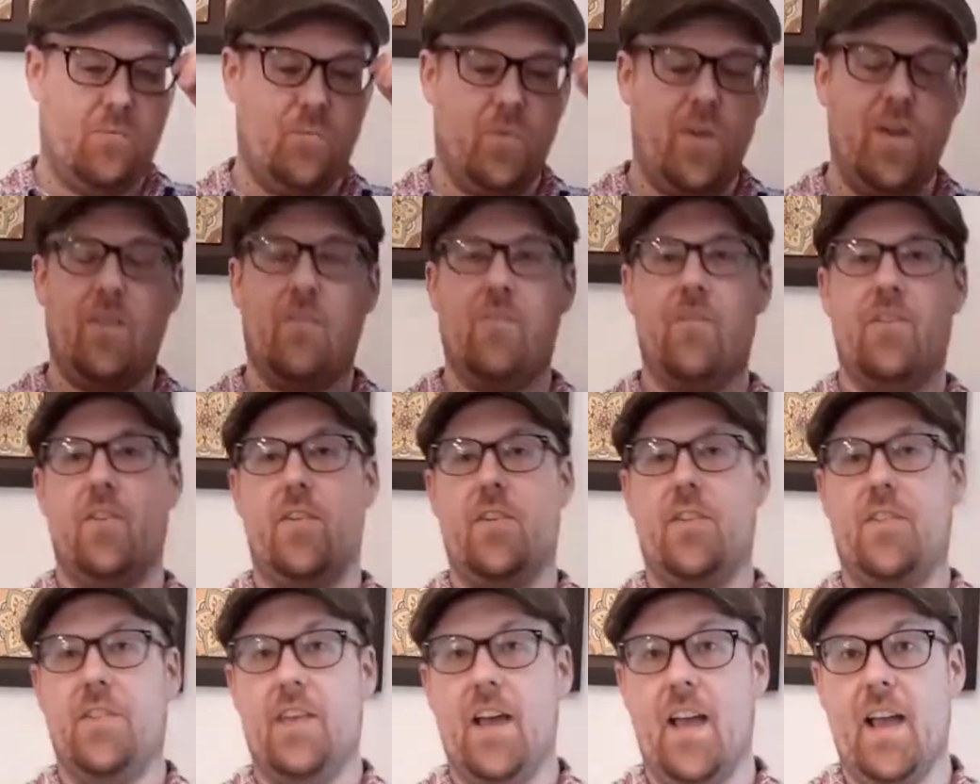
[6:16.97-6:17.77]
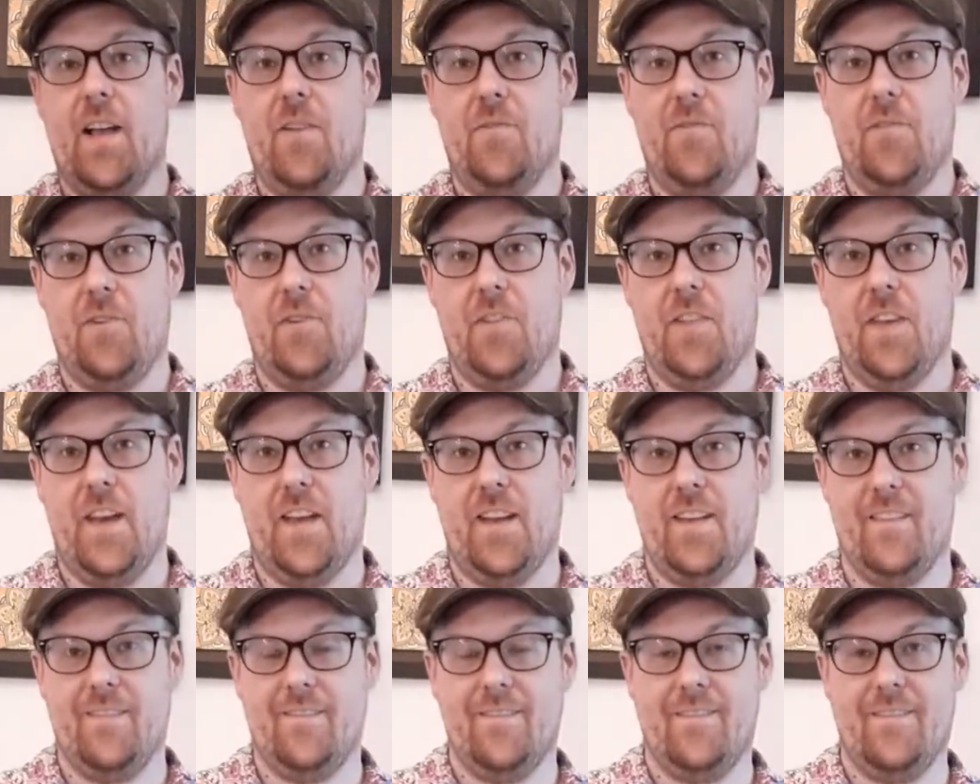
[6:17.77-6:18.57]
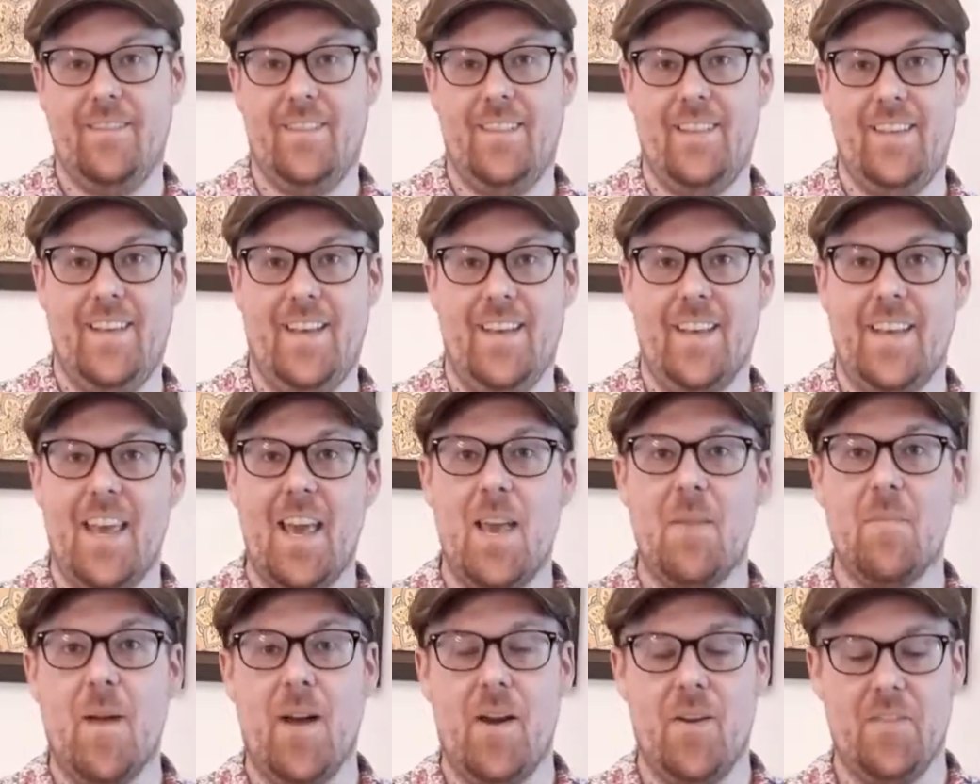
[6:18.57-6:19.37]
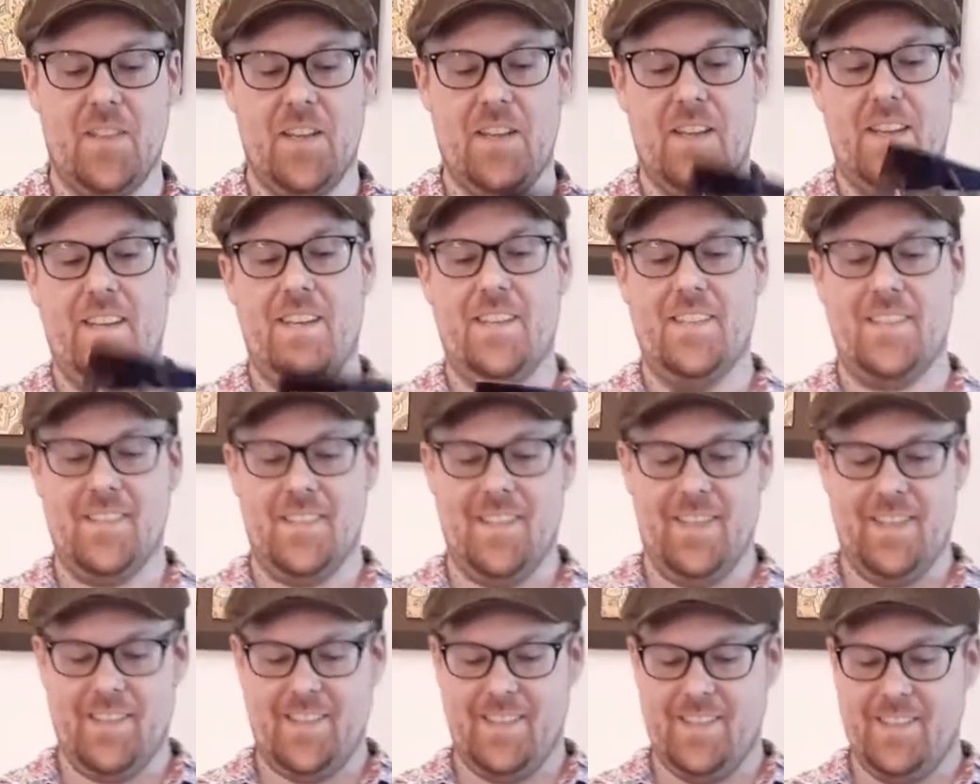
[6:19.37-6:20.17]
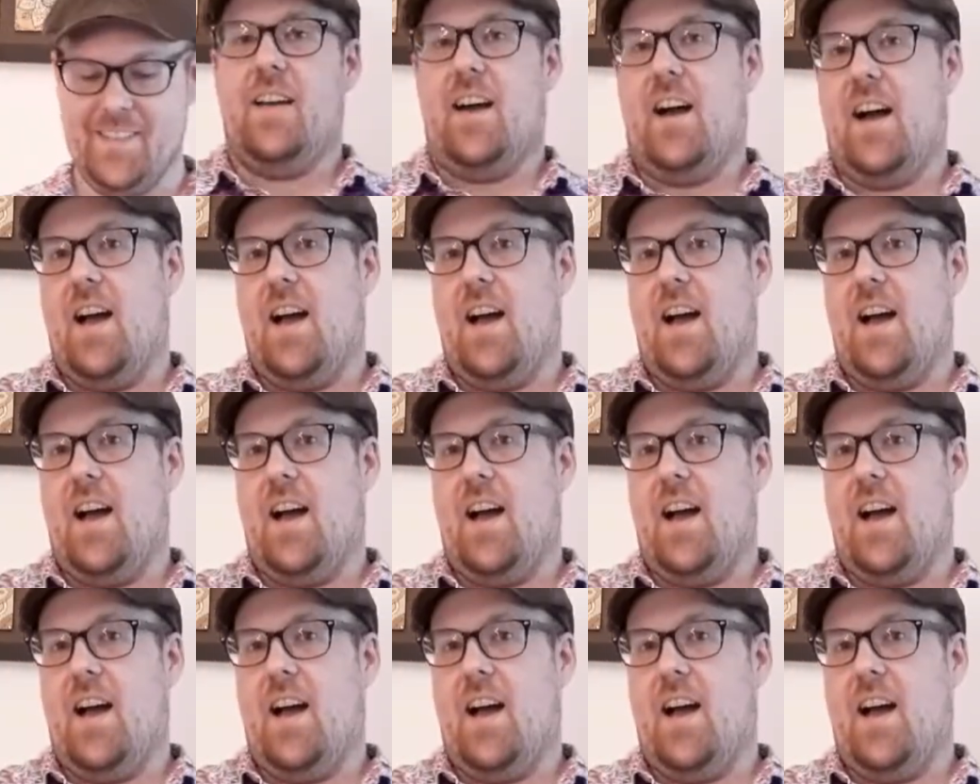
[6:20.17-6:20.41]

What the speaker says: we are very thankful that it came out, that it exists.